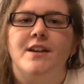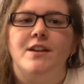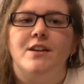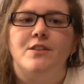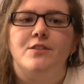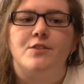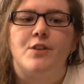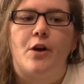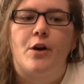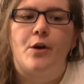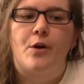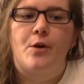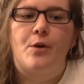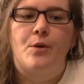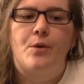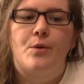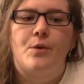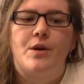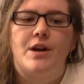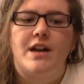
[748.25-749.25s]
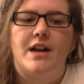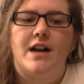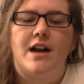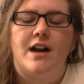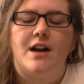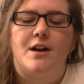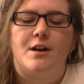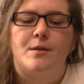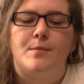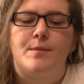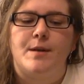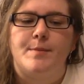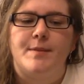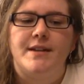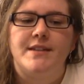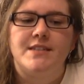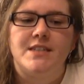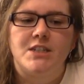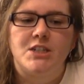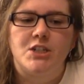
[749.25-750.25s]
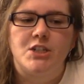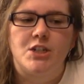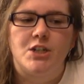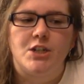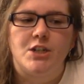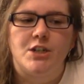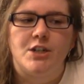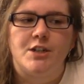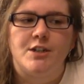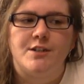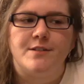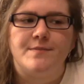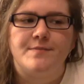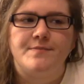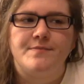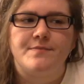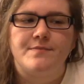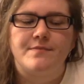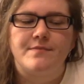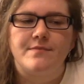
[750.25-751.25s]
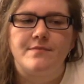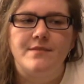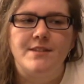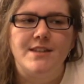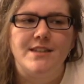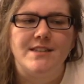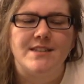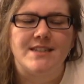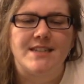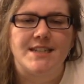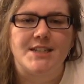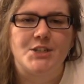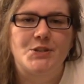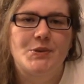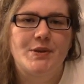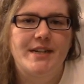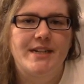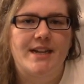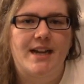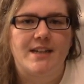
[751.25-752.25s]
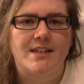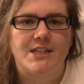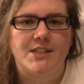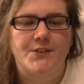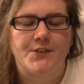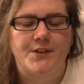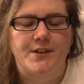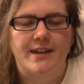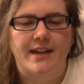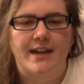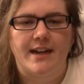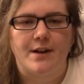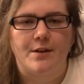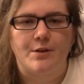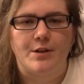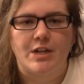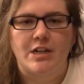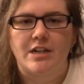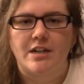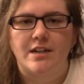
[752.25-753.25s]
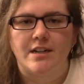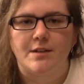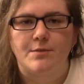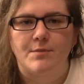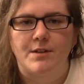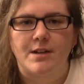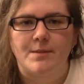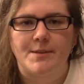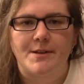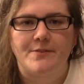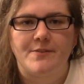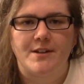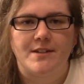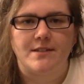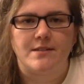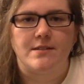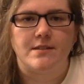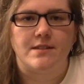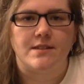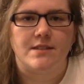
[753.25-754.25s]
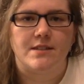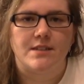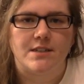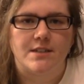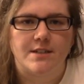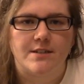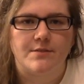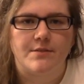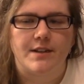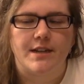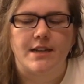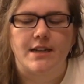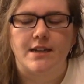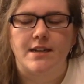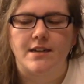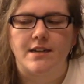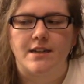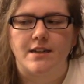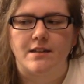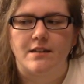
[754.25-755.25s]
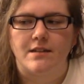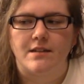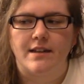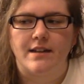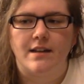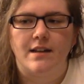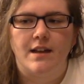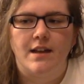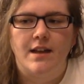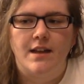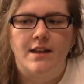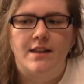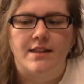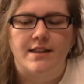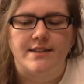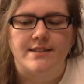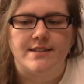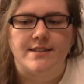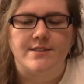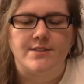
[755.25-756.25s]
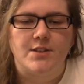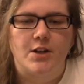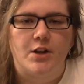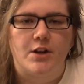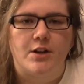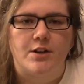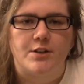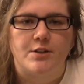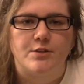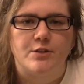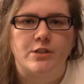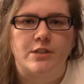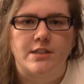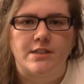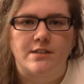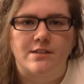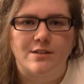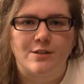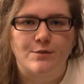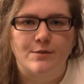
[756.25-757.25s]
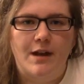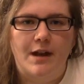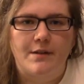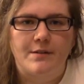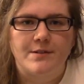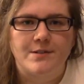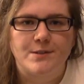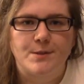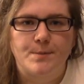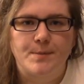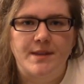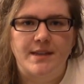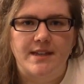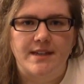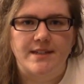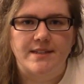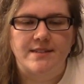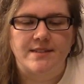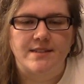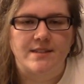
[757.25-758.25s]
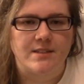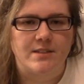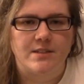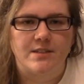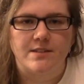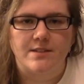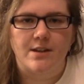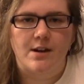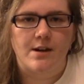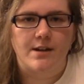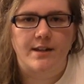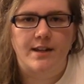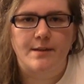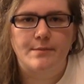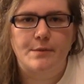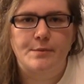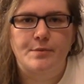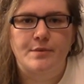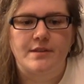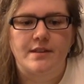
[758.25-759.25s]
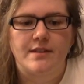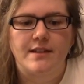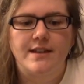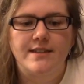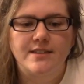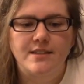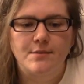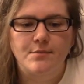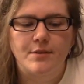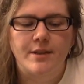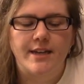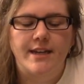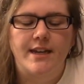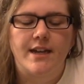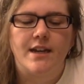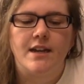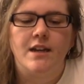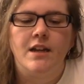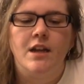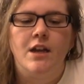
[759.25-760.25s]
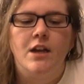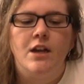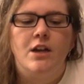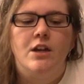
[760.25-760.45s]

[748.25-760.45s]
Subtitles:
So I messaged her. It's like $20 for an hour, and one of my friends said that's a good rate, and lessons are usually 2 hours a piece, and she's already come up with a lesson plan.